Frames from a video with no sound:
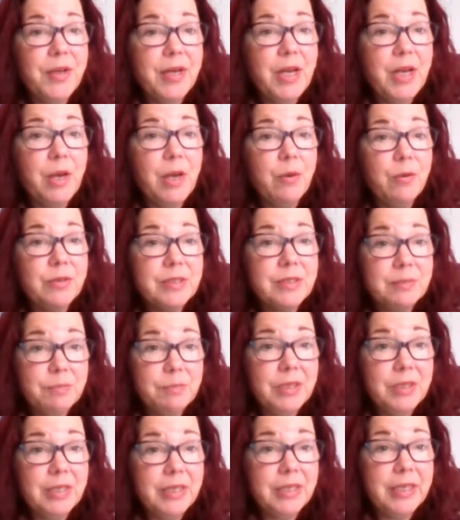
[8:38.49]
And I will
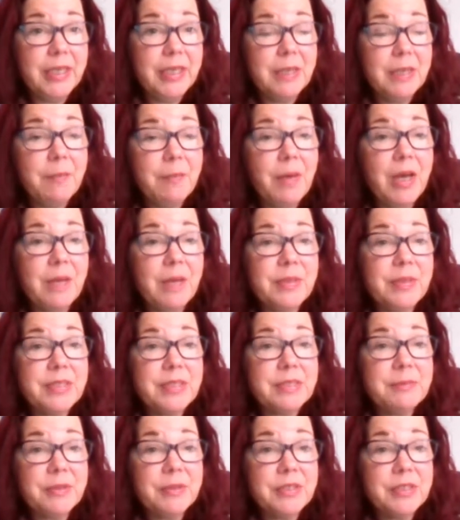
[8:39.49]
put the link in the bottom of
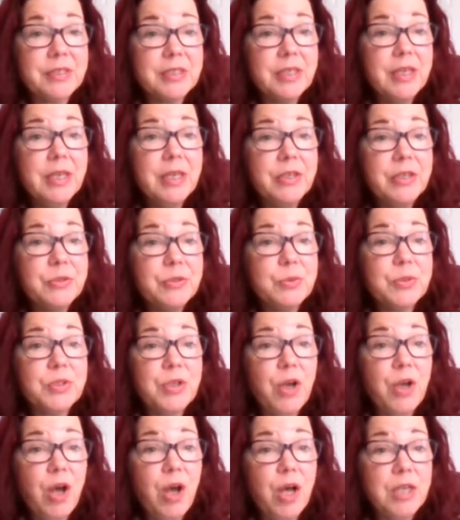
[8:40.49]
this because this was
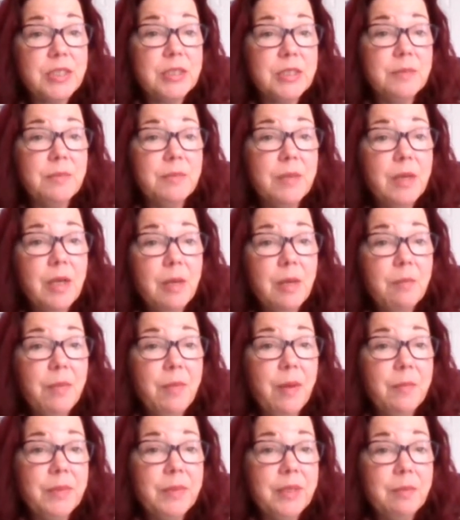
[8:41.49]
an awesome
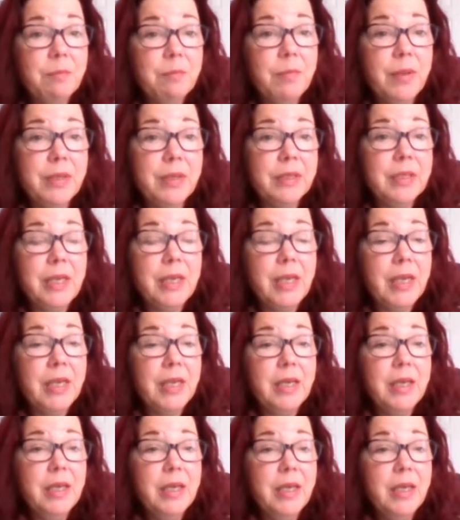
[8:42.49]
pumpkin bundt
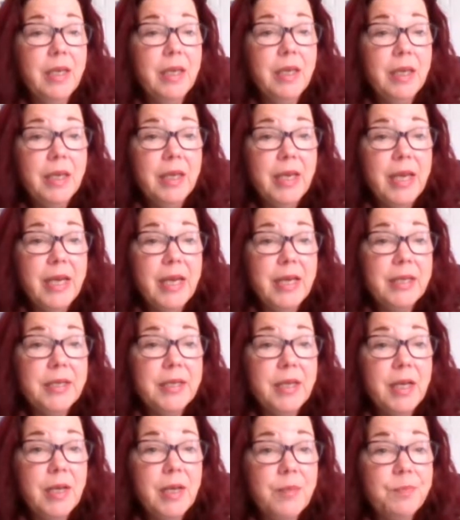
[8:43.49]
cake. Had
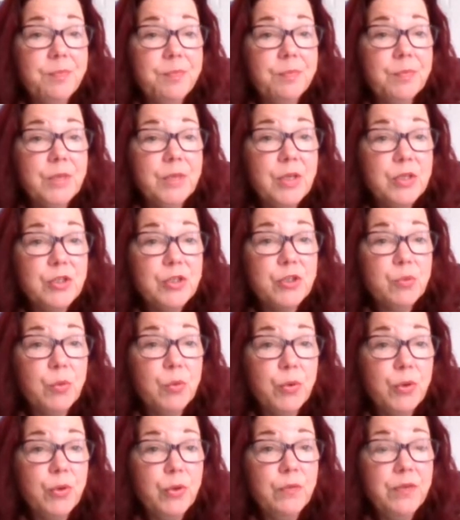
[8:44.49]

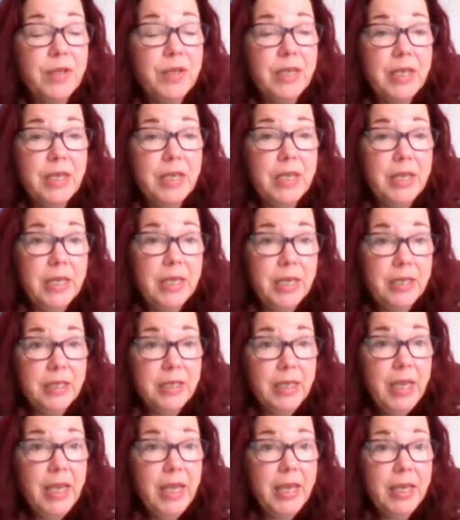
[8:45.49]
swerve in
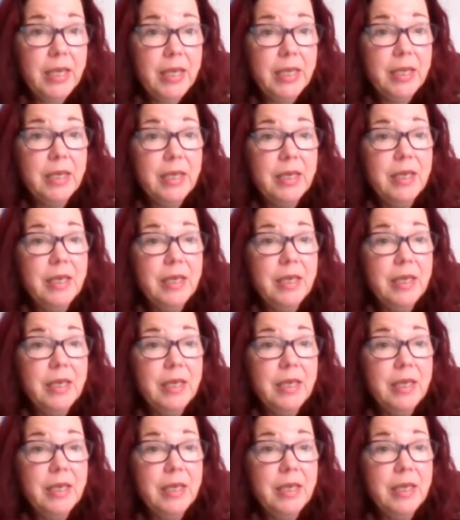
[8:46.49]
the cake.